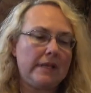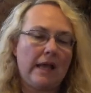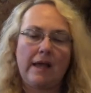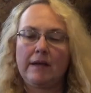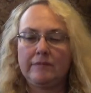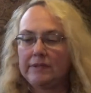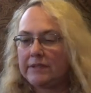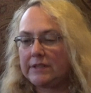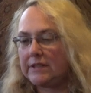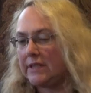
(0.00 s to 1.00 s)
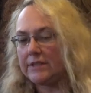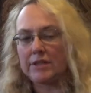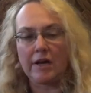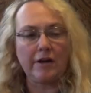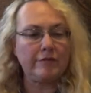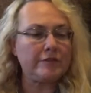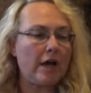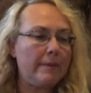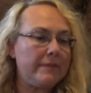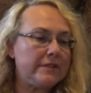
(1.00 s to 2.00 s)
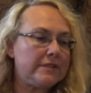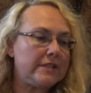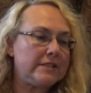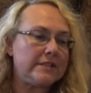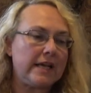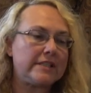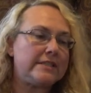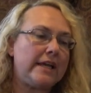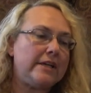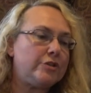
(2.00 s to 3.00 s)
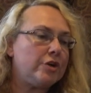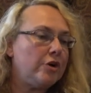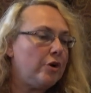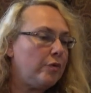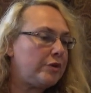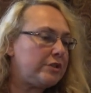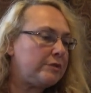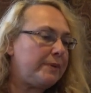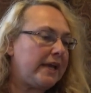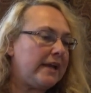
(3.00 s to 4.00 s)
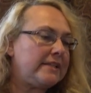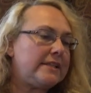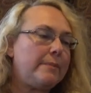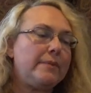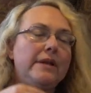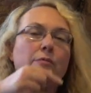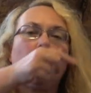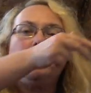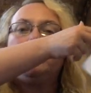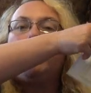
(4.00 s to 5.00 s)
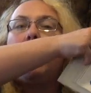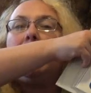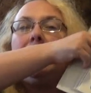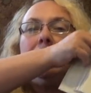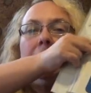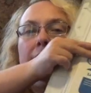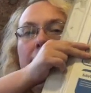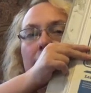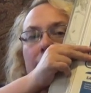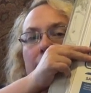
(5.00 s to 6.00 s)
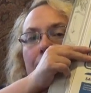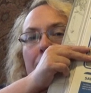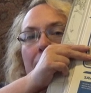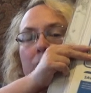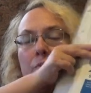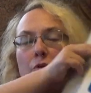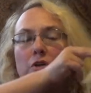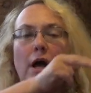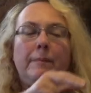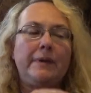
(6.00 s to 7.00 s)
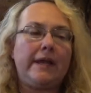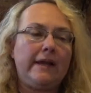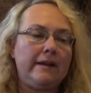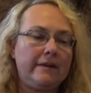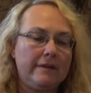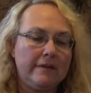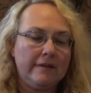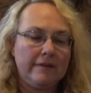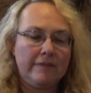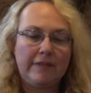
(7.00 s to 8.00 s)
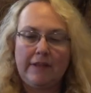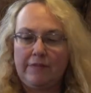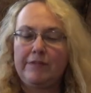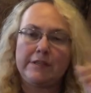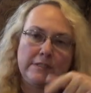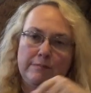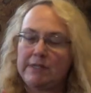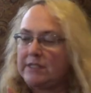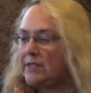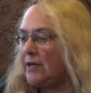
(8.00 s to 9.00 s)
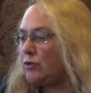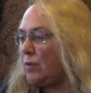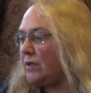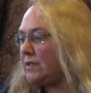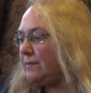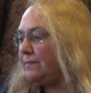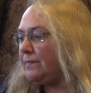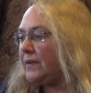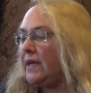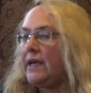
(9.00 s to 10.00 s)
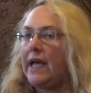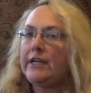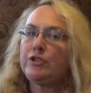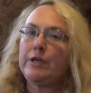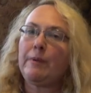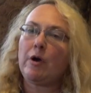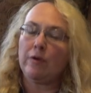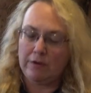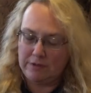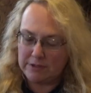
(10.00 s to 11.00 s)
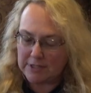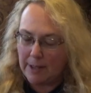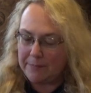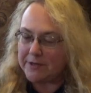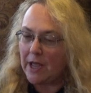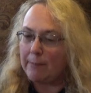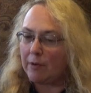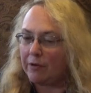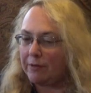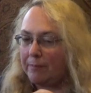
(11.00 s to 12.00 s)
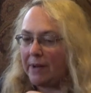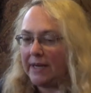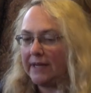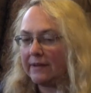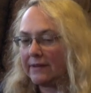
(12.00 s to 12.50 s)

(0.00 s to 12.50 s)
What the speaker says: Nah, it's not enough time. This next stage, which is begin assembling Robi's body, looks to be much more complicated than this stage was. Hey Jibo, stop the timer, buddy.